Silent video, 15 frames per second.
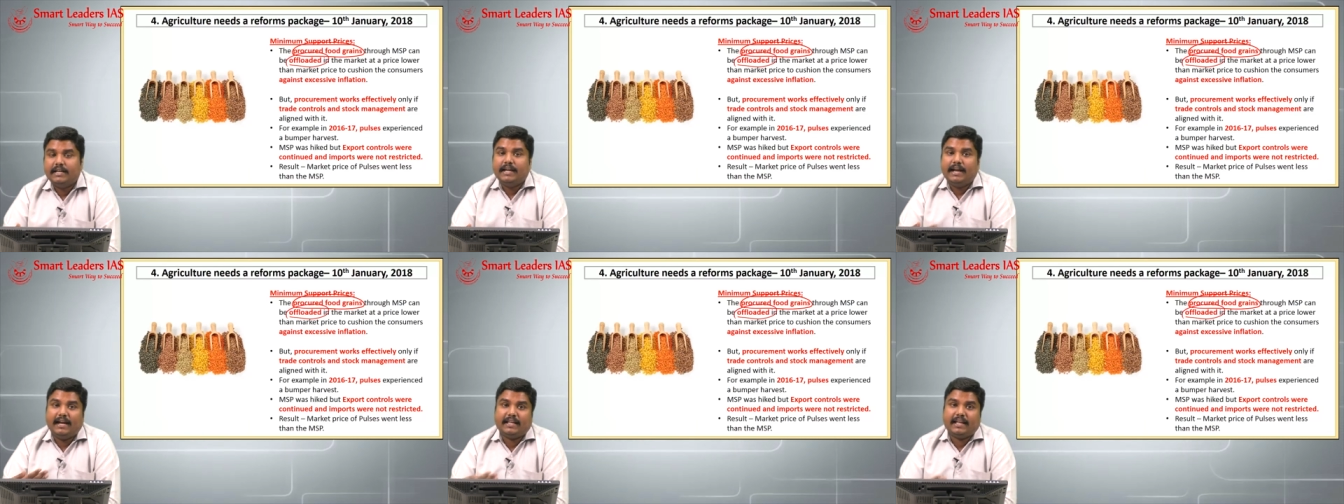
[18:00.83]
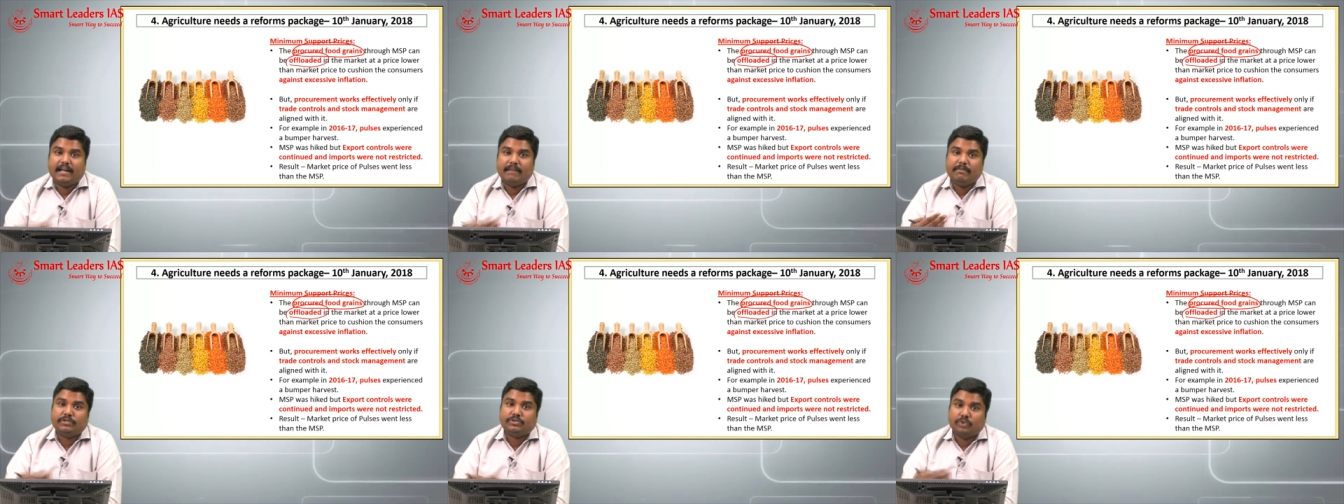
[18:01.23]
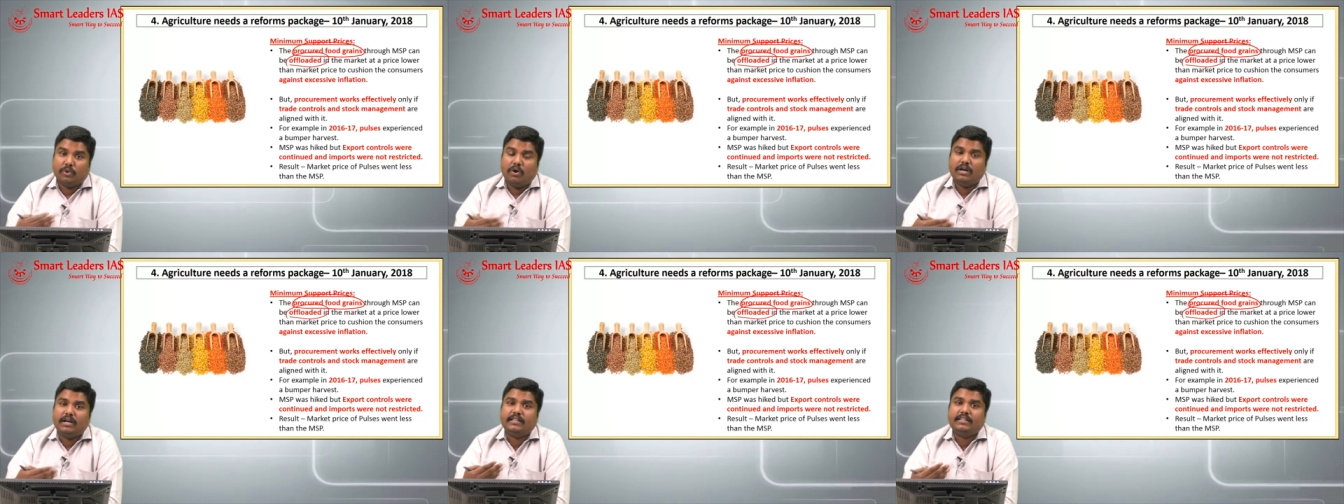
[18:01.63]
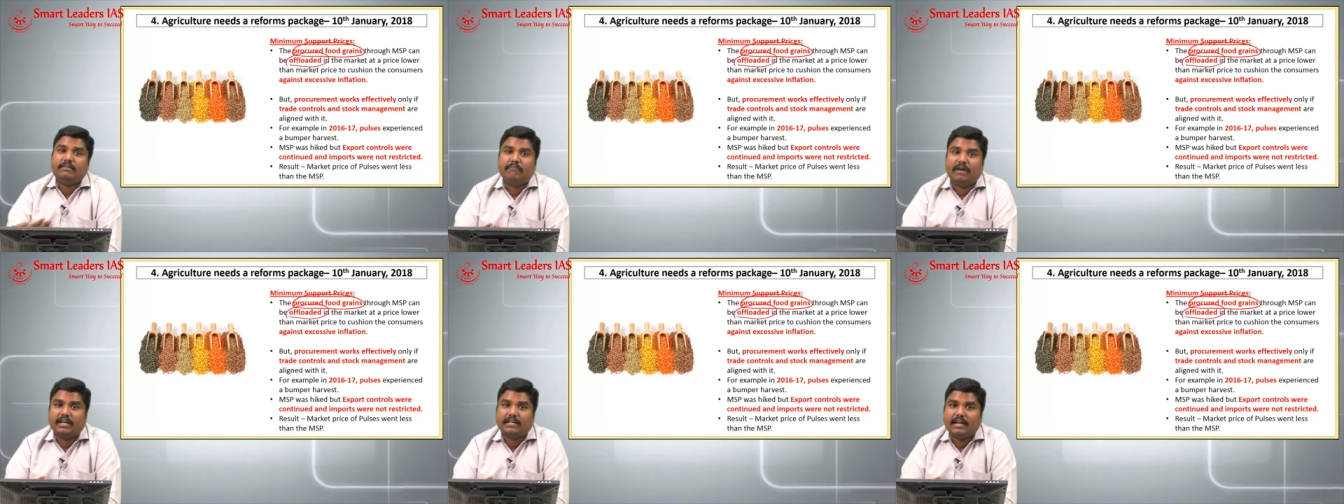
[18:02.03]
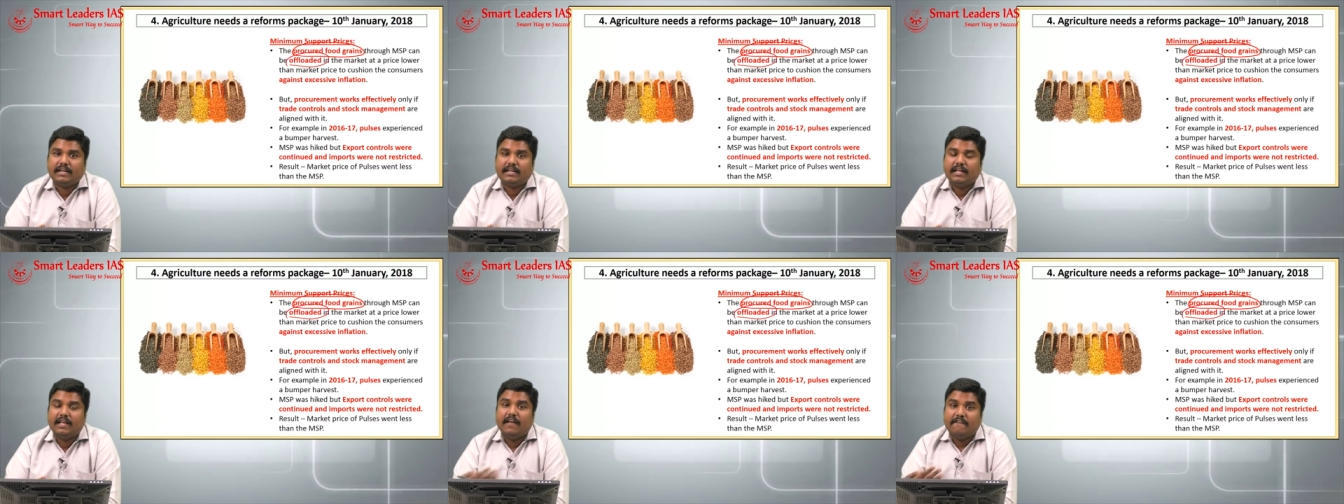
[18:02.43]
It can be sold in the
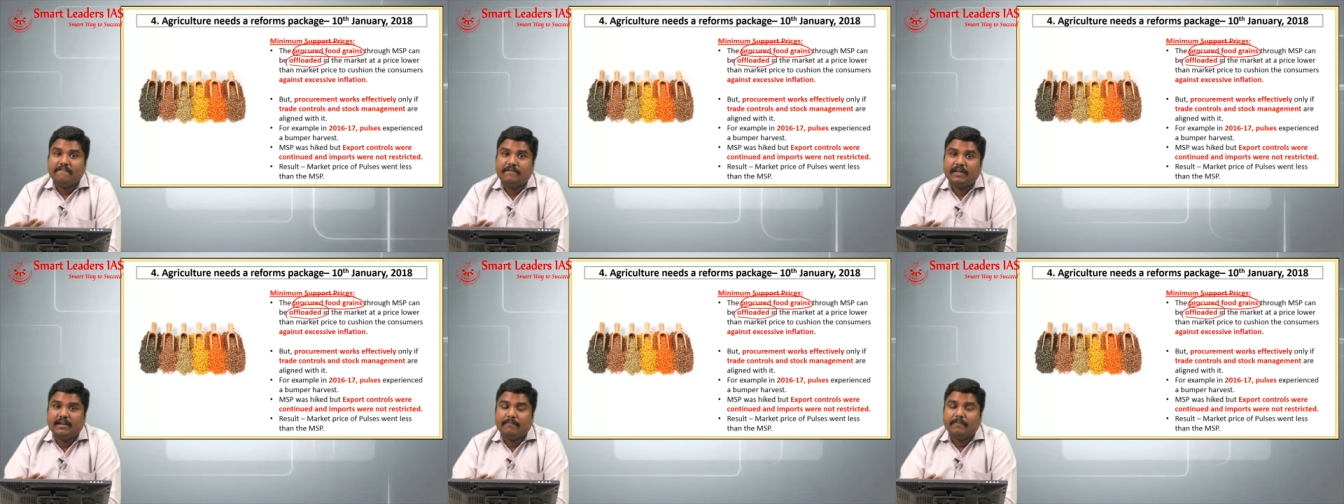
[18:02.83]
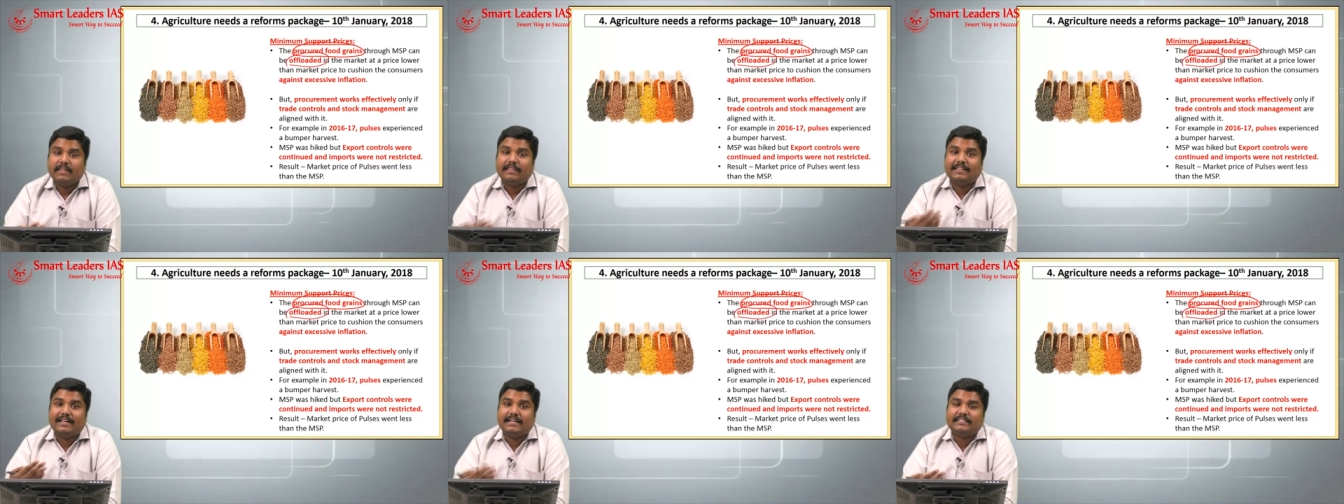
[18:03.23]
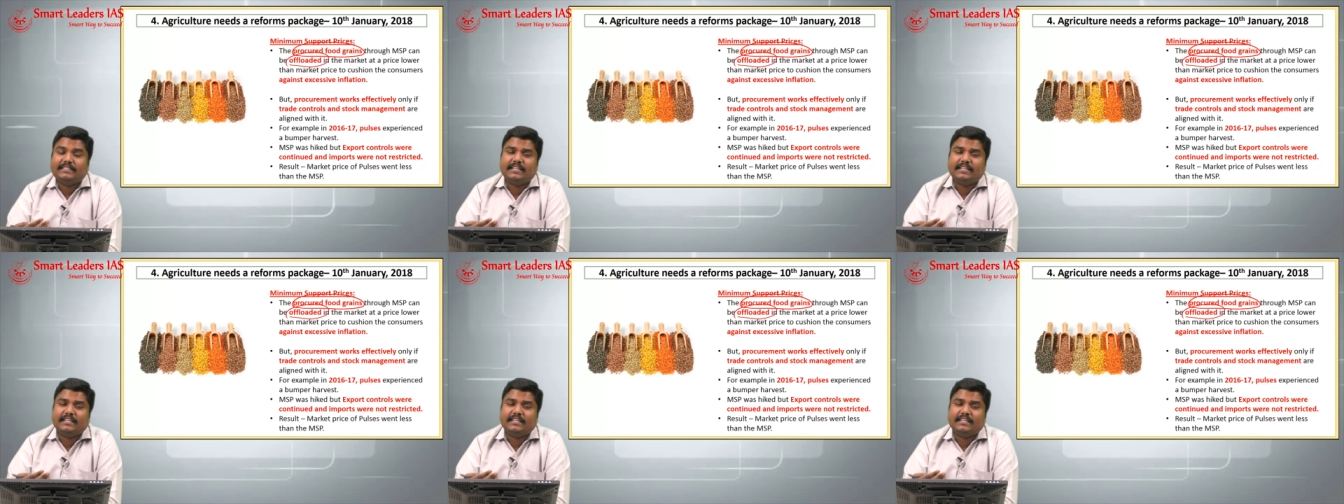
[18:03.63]
market when there is